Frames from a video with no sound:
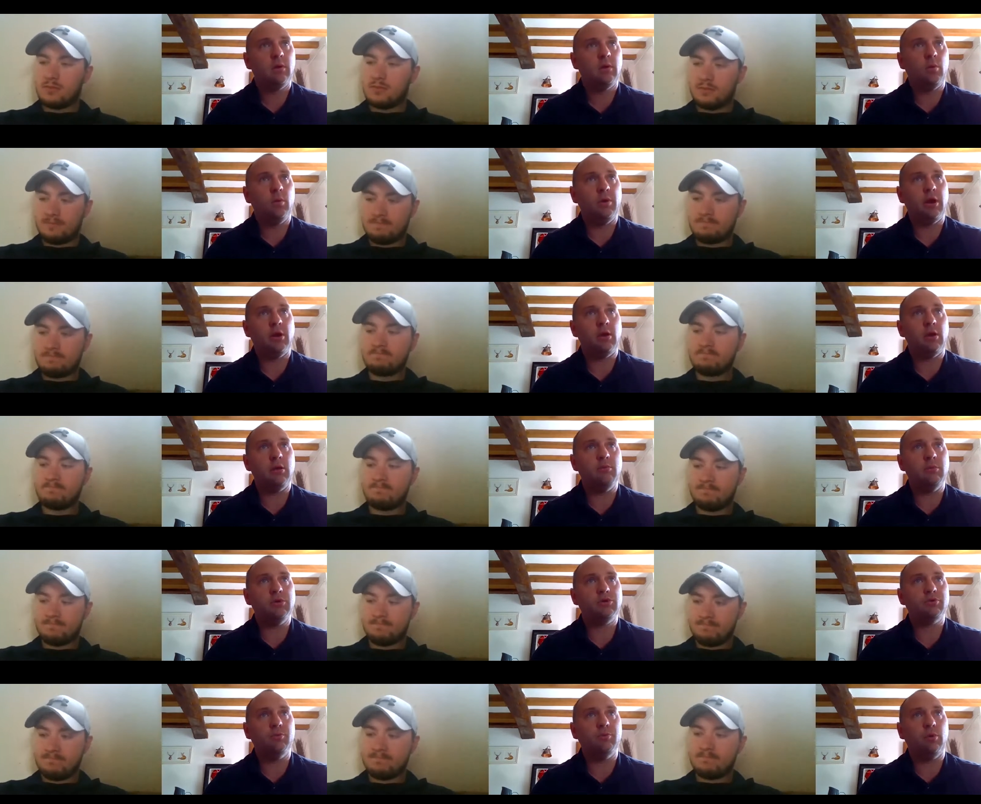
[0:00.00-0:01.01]
Speaker 1: we don't know
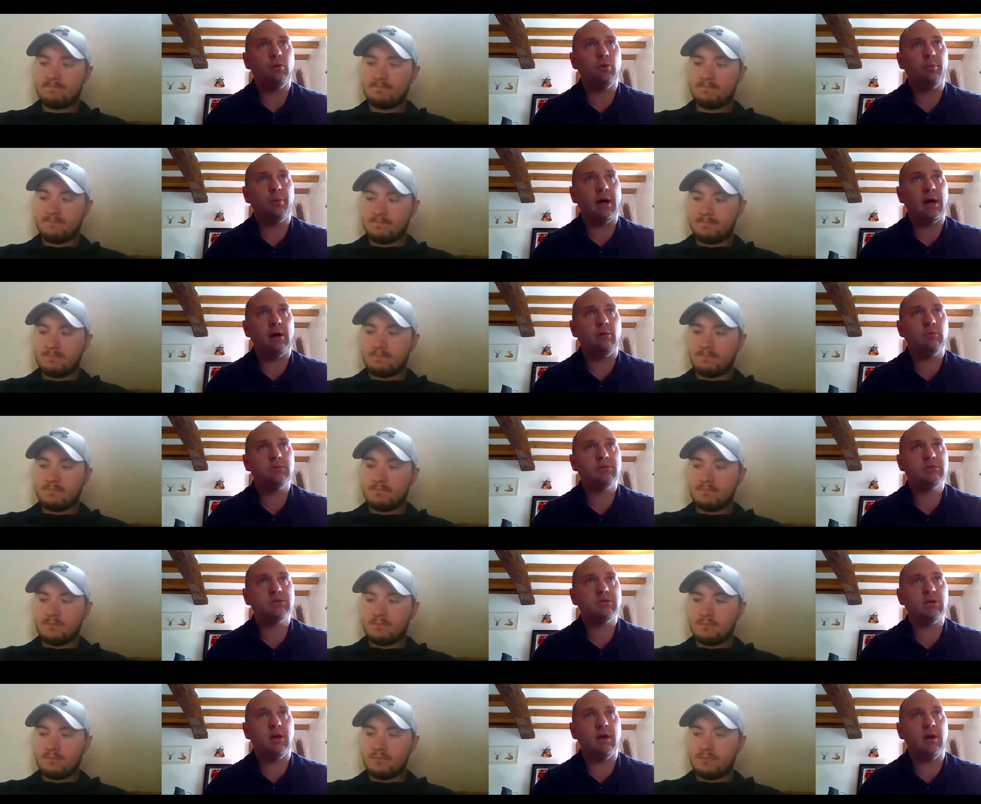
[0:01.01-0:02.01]
much more about
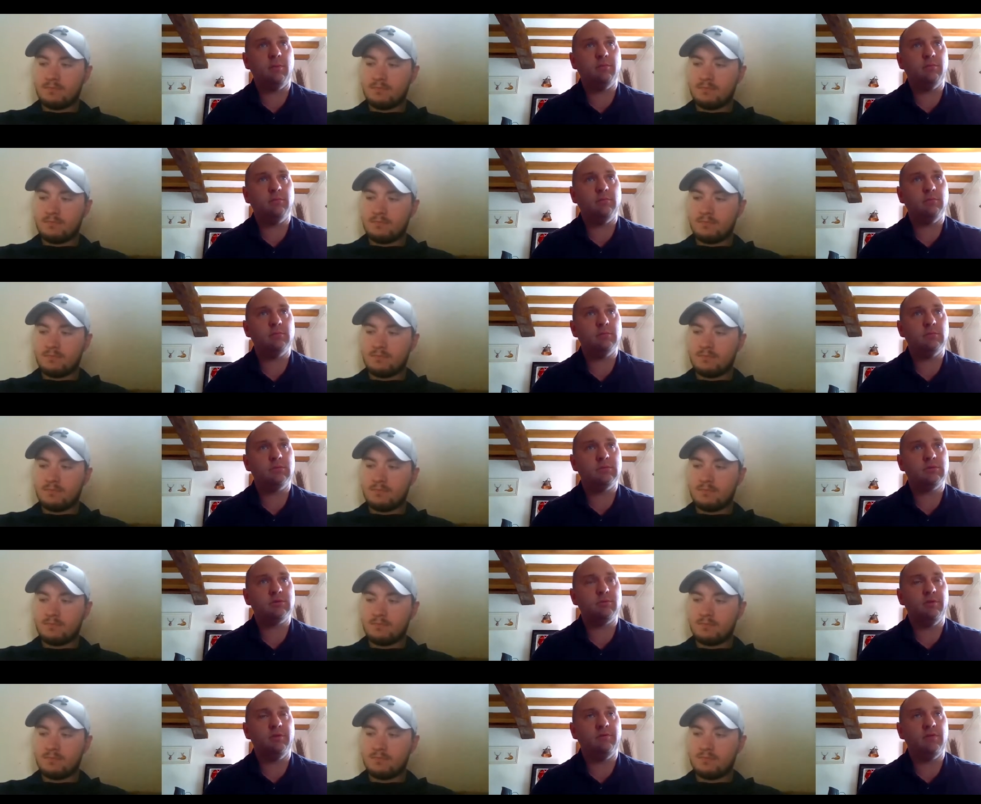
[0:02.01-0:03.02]
um,
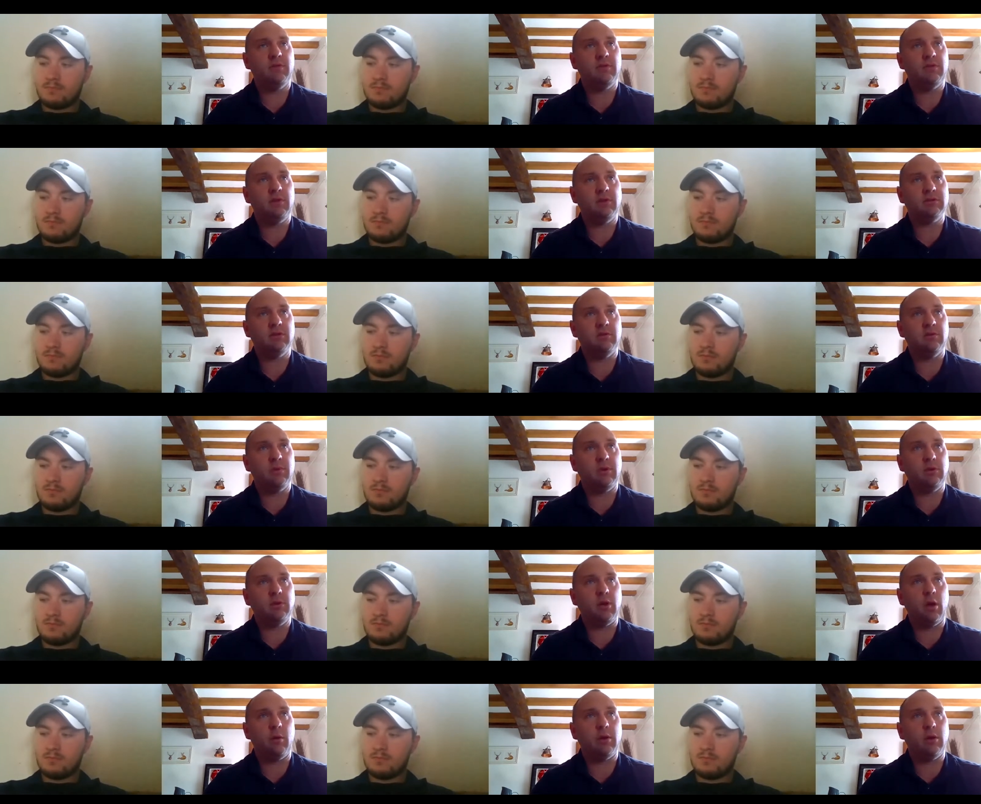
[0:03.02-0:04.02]
some of the things that have been
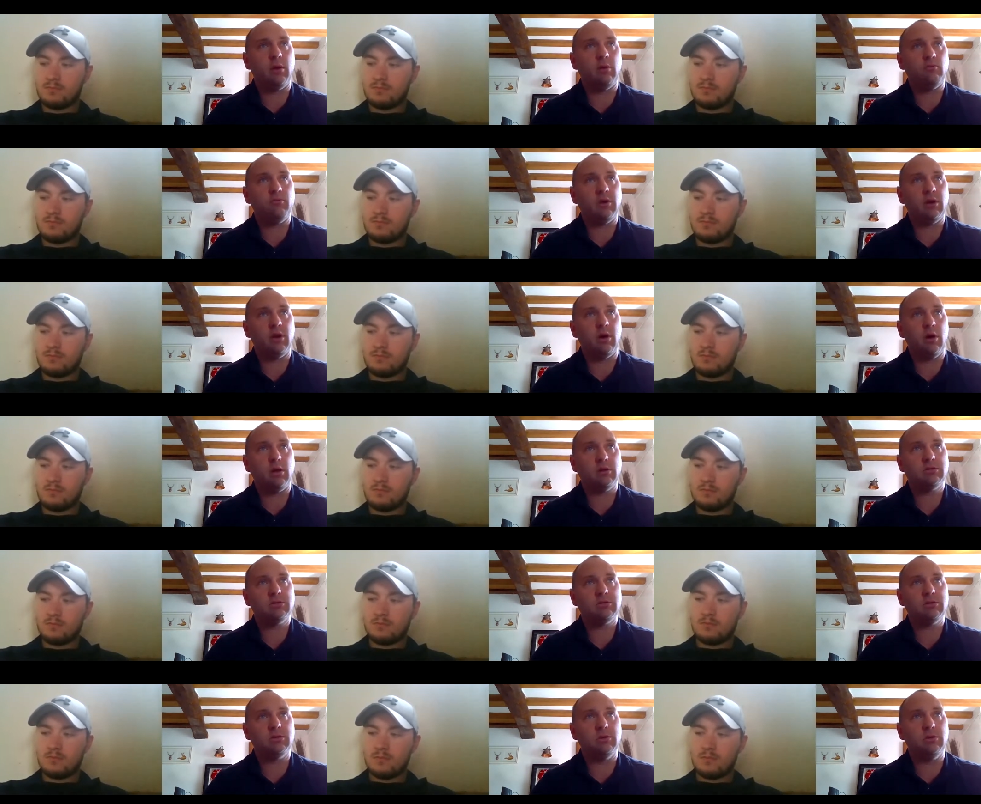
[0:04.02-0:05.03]
going on
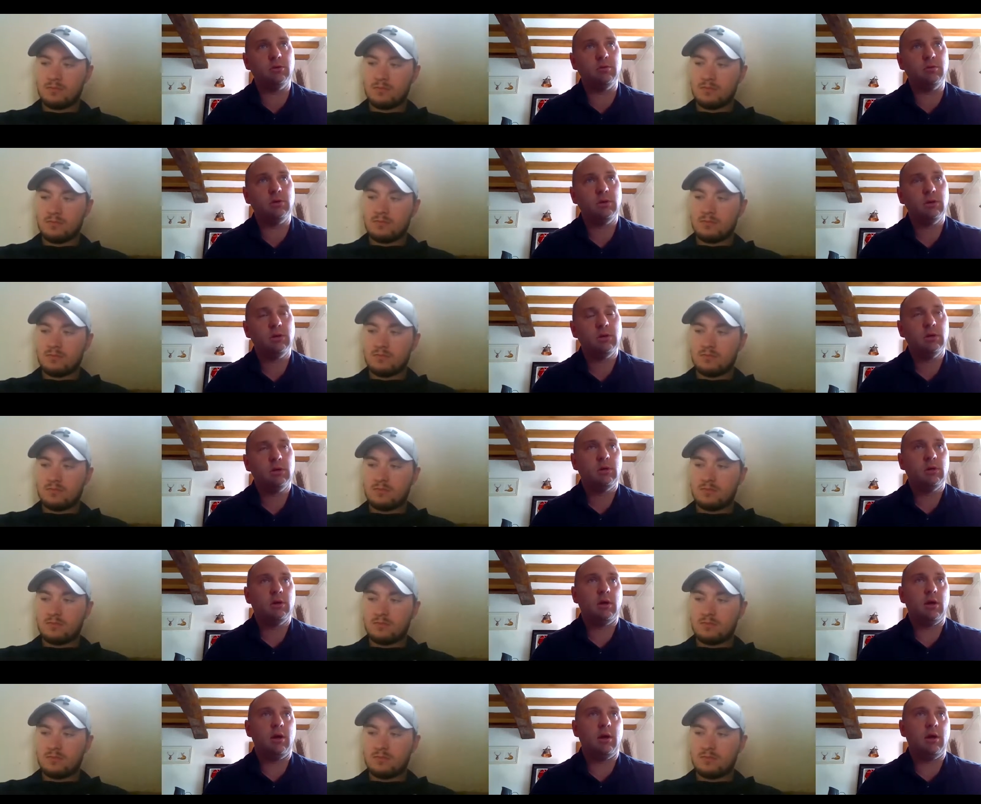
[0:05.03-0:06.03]
regards to
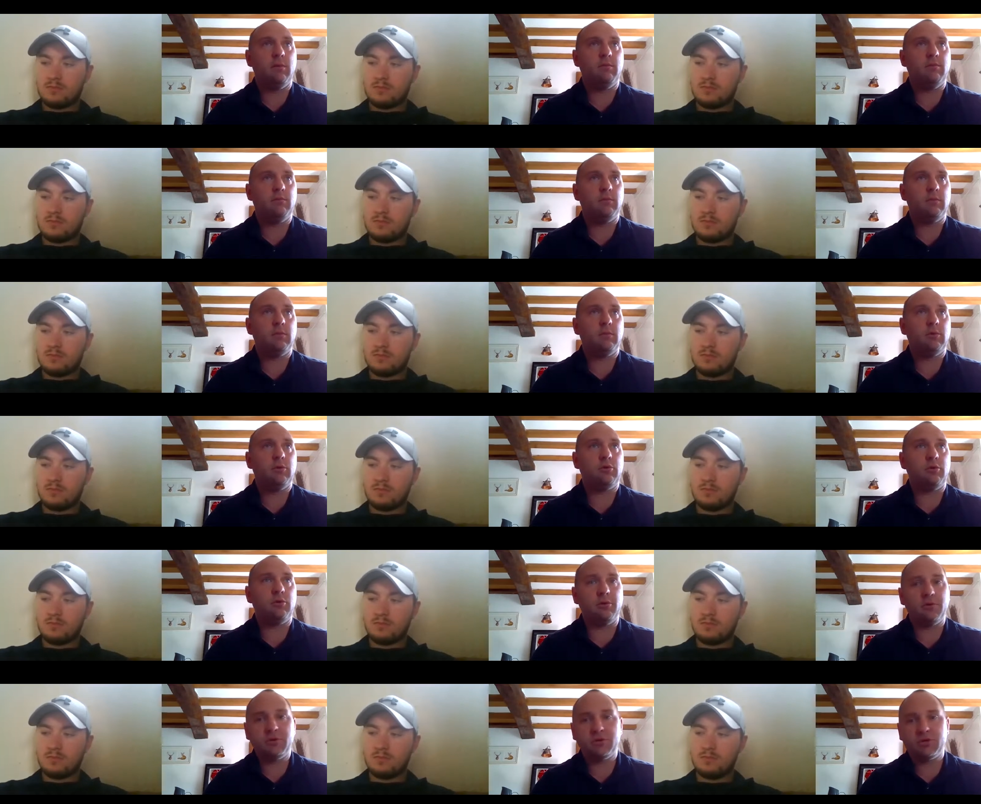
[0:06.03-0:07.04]
um,
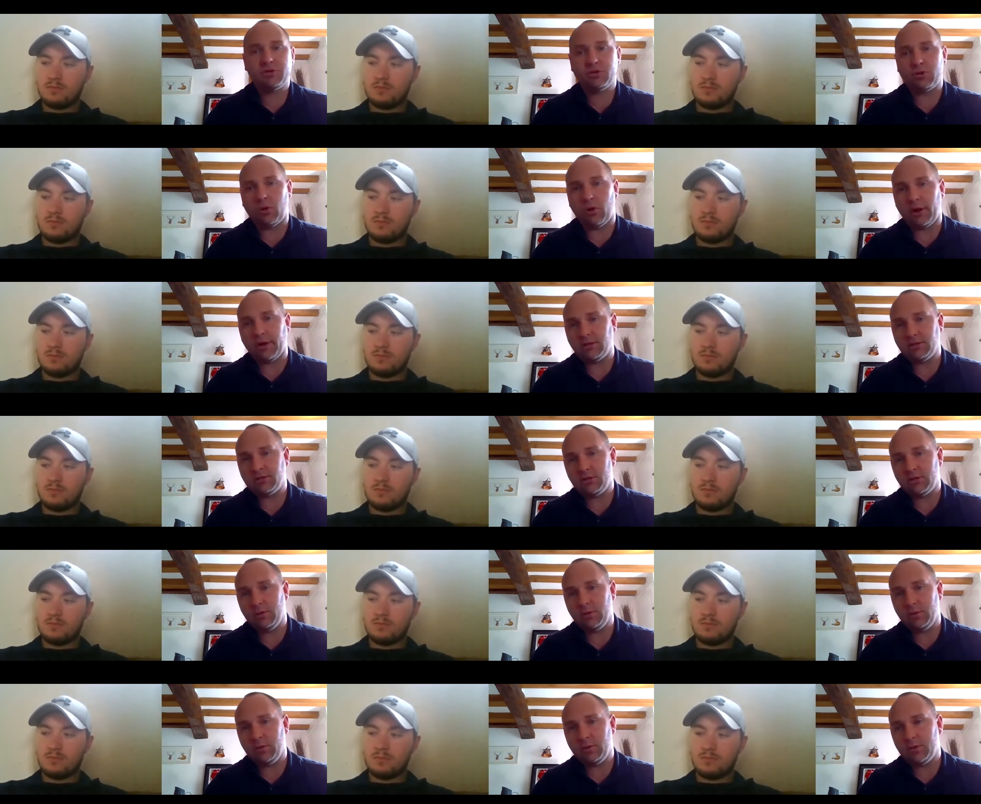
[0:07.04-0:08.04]
crooks trying
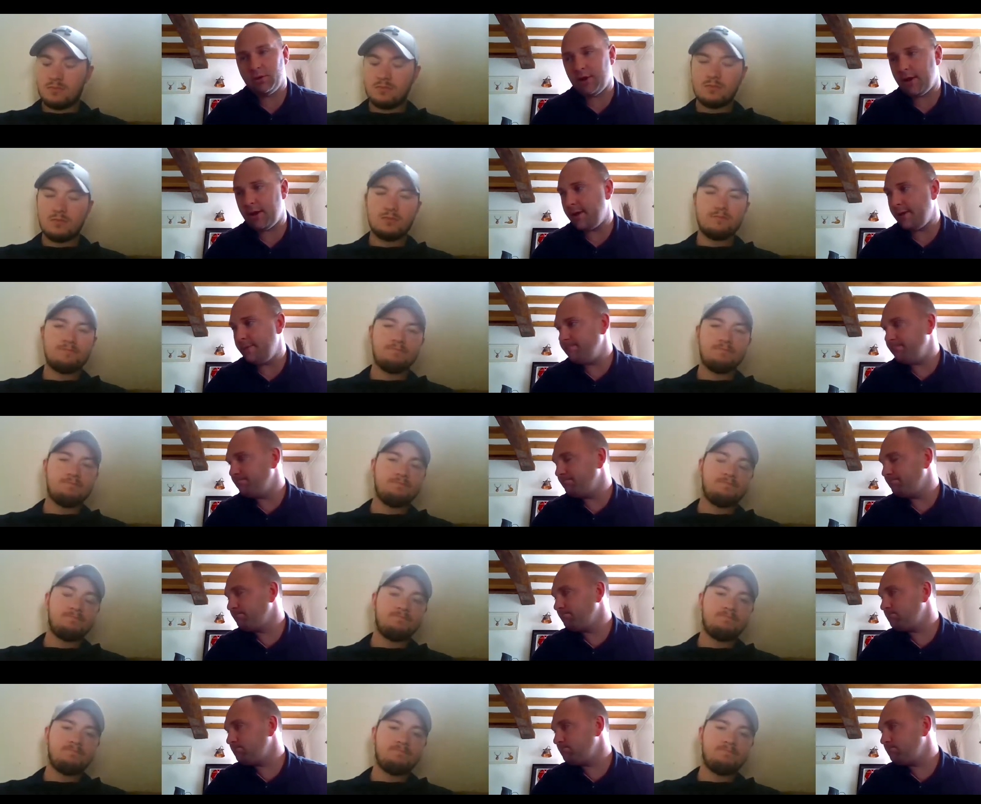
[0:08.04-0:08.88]
to um,